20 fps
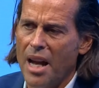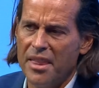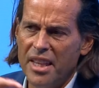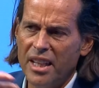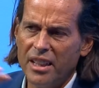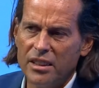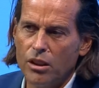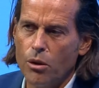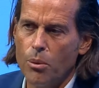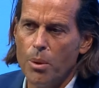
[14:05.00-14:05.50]
think
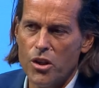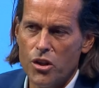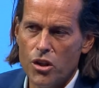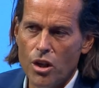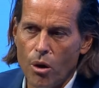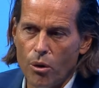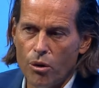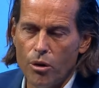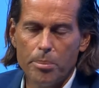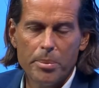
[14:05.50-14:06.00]
it's a question
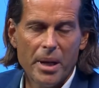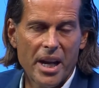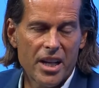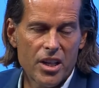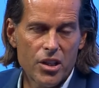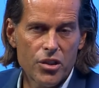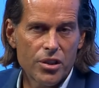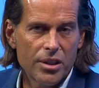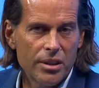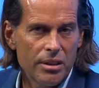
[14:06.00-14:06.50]
how you
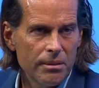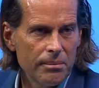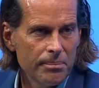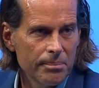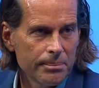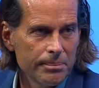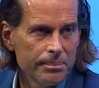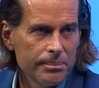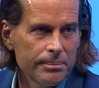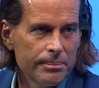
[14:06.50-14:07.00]
package it.
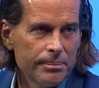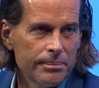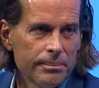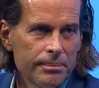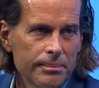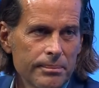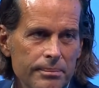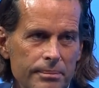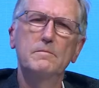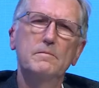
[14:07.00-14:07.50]

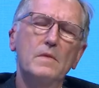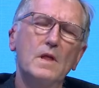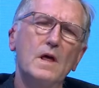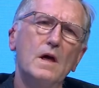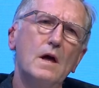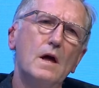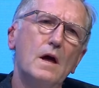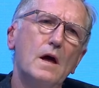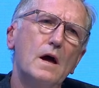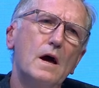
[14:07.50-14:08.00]
Okay,
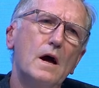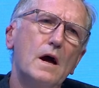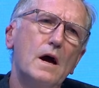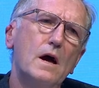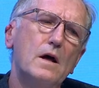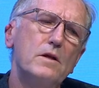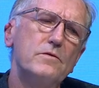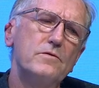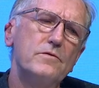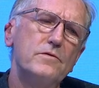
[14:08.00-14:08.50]

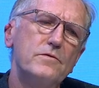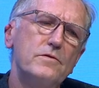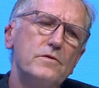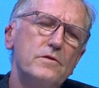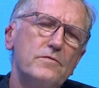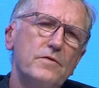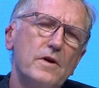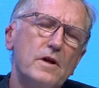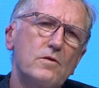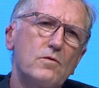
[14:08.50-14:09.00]
and
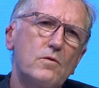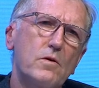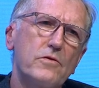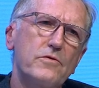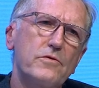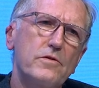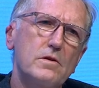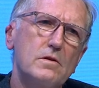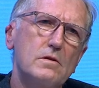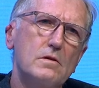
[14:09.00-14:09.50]
final
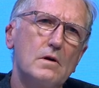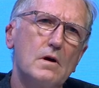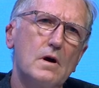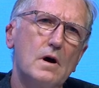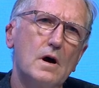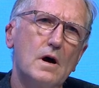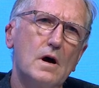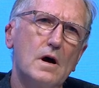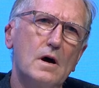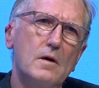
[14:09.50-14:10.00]
question.
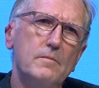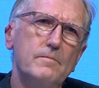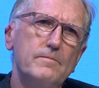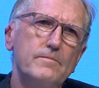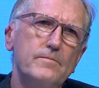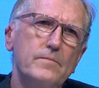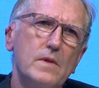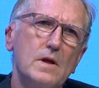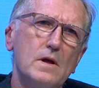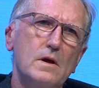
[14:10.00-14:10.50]
Um,